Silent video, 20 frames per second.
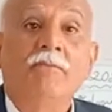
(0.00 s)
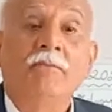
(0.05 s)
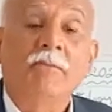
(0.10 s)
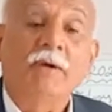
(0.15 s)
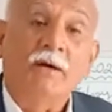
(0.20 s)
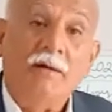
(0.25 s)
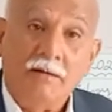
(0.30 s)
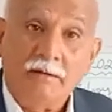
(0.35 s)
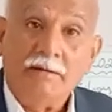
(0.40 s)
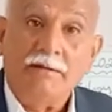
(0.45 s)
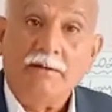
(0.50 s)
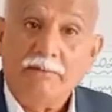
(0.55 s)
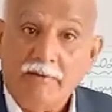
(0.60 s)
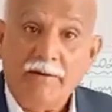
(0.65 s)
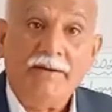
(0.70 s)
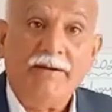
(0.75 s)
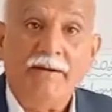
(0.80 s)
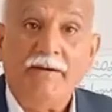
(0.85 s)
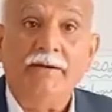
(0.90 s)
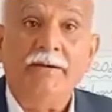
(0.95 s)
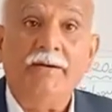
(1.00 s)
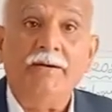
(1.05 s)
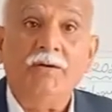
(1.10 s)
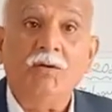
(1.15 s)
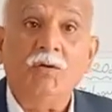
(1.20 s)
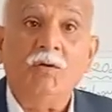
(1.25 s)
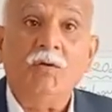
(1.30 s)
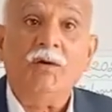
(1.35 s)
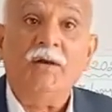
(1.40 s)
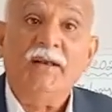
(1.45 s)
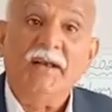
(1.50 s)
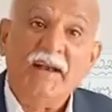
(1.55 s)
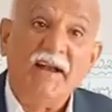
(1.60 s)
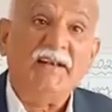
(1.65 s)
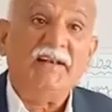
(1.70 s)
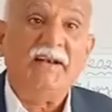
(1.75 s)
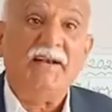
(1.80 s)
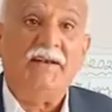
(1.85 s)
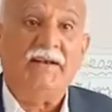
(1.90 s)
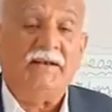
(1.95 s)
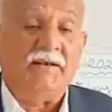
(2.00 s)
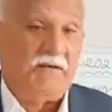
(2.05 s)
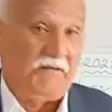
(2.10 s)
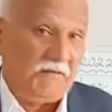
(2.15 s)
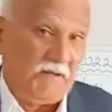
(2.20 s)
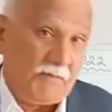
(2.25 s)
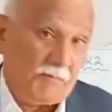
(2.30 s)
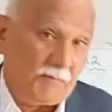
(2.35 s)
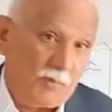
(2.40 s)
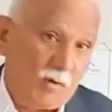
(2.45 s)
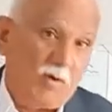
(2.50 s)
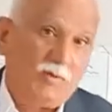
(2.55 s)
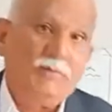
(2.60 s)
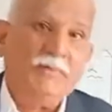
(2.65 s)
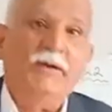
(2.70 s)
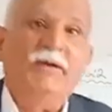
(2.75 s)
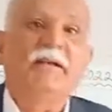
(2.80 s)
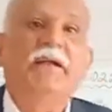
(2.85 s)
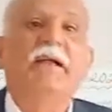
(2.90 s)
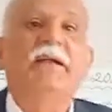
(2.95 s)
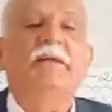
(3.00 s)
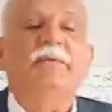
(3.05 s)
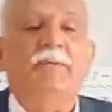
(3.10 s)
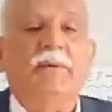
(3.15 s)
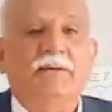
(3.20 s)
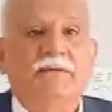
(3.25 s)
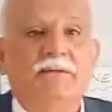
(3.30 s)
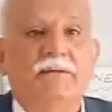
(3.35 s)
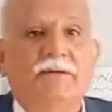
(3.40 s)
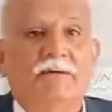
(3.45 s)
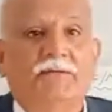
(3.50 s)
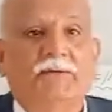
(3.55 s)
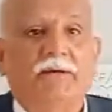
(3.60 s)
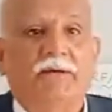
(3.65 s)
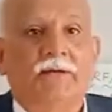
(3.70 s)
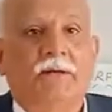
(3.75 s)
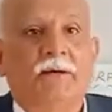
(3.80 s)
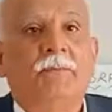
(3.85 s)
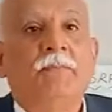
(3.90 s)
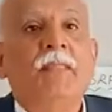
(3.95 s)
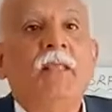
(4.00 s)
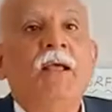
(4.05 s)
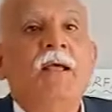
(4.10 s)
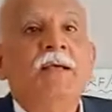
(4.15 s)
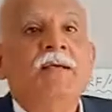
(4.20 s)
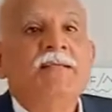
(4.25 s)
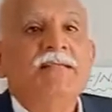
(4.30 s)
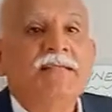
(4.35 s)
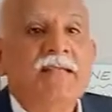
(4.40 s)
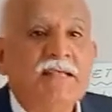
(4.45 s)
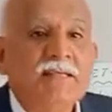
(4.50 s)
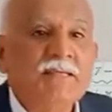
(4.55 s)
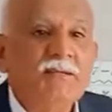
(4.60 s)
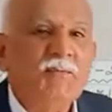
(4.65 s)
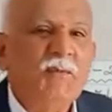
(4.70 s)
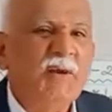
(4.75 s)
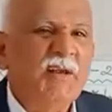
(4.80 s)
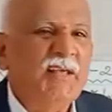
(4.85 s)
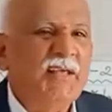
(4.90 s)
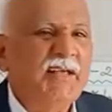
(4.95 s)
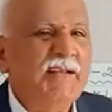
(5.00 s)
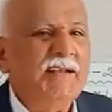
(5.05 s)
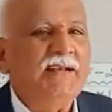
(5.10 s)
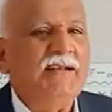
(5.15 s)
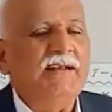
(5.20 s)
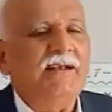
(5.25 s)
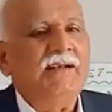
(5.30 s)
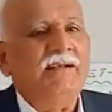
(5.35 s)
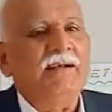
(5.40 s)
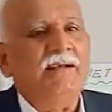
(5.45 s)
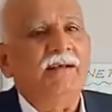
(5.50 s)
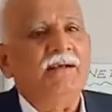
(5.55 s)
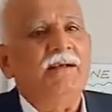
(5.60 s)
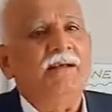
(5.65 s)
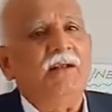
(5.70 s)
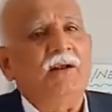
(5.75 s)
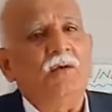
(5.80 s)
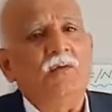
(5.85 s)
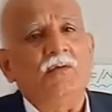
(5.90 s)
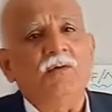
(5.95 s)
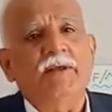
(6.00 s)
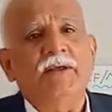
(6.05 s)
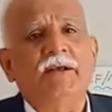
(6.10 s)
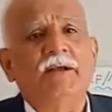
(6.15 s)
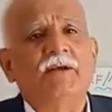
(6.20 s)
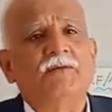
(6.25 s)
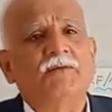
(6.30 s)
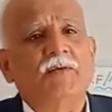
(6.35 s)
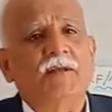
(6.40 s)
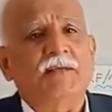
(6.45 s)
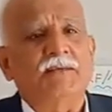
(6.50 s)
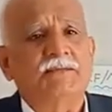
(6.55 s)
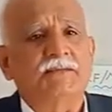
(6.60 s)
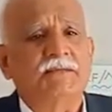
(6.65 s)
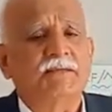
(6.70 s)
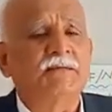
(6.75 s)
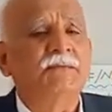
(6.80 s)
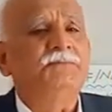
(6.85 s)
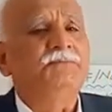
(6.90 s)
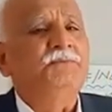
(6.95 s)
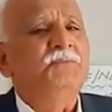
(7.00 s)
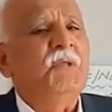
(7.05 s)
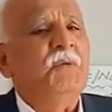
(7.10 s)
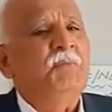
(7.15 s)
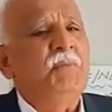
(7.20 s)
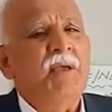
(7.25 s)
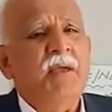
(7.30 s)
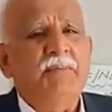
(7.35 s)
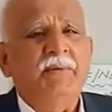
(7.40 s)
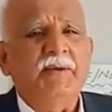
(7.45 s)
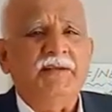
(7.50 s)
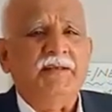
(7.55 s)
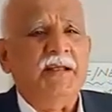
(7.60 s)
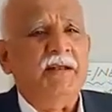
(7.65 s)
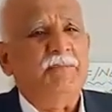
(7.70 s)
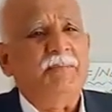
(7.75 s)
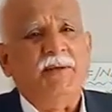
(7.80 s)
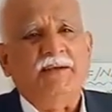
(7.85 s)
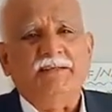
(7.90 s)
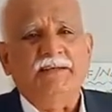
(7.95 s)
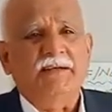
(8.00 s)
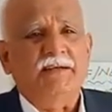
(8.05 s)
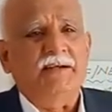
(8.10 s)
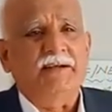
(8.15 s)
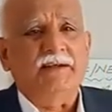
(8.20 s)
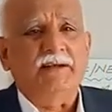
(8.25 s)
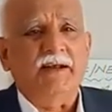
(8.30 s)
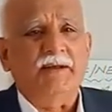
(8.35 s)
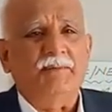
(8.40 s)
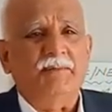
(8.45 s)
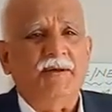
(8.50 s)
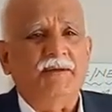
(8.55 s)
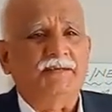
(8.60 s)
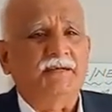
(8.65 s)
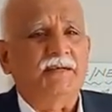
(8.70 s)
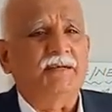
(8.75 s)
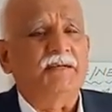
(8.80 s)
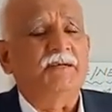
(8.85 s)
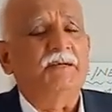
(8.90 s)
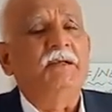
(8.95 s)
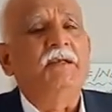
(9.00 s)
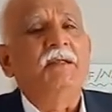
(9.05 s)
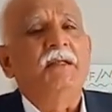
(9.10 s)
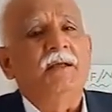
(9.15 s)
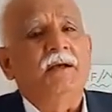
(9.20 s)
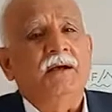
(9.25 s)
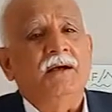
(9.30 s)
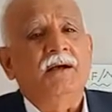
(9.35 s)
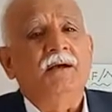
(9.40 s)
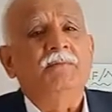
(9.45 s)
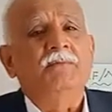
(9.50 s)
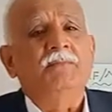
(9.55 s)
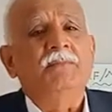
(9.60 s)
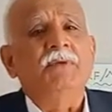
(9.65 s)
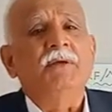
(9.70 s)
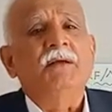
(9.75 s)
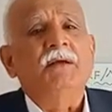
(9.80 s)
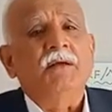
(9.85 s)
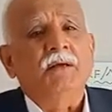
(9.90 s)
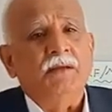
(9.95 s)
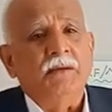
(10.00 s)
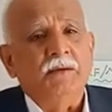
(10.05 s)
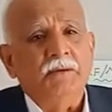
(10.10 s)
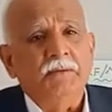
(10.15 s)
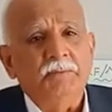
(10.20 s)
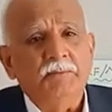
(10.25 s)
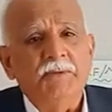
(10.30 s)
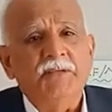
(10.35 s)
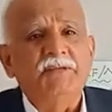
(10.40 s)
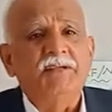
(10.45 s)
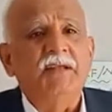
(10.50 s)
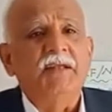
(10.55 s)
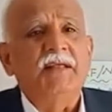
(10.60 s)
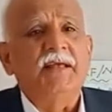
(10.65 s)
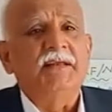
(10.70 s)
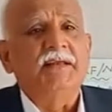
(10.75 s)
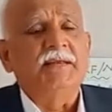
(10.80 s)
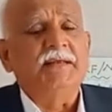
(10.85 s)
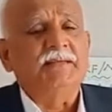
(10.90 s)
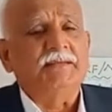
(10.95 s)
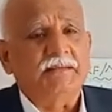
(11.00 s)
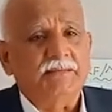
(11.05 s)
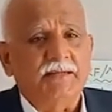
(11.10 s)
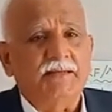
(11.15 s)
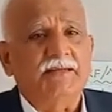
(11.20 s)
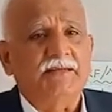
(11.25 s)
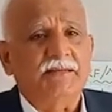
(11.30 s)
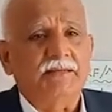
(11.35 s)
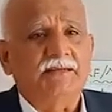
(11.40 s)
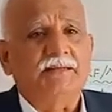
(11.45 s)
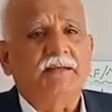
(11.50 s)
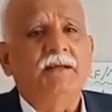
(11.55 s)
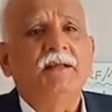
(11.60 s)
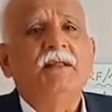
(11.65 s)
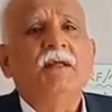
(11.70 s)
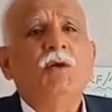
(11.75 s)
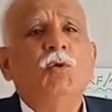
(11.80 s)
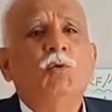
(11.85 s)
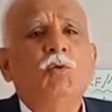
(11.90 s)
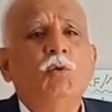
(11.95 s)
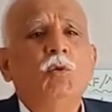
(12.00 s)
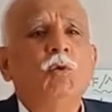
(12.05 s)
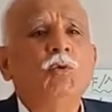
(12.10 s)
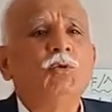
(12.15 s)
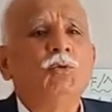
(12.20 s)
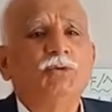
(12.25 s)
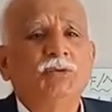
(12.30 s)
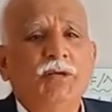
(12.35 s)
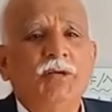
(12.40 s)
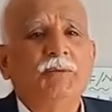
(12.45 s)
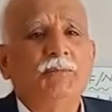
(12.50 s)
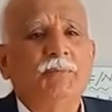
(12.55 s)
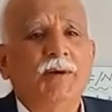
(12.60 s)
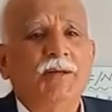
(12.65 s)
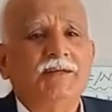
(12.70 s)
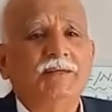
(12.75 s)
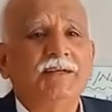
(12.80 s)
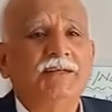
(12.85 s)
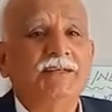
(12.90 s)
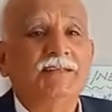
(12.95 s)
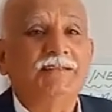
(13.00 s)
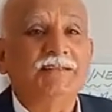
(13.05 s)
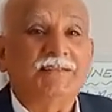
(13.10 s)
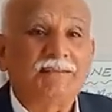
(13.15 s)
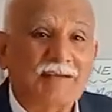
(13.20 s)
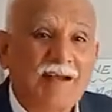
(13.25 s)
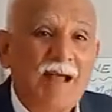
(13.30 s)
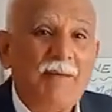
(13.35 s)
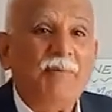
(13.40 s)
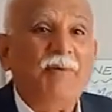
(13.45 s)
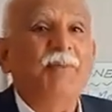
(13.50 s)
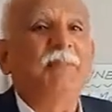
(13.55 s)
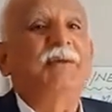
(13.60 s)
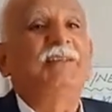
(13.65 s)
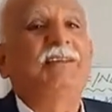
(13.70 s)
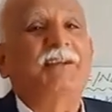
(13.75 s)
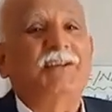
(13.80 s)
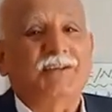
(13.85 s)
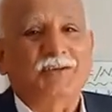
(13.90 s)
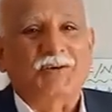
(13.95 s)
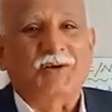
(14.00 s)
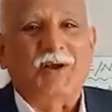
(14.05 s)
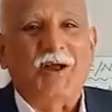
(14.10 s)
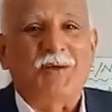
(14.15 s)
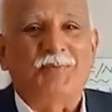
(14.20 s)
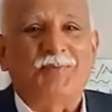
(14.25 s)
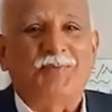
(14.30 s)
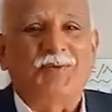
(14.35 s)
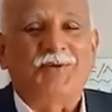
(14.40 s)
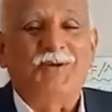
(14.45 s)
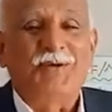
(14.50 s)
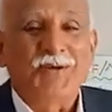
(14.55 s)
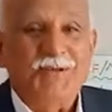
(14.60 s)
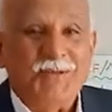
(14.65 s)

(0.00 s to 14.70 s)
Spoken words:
divided into latent heat, approximately 80% of it. Sensible heat and ground heat flux maybe 10% and 10%. In miscellaneous, that is 2 to 3% is trapped by that crop.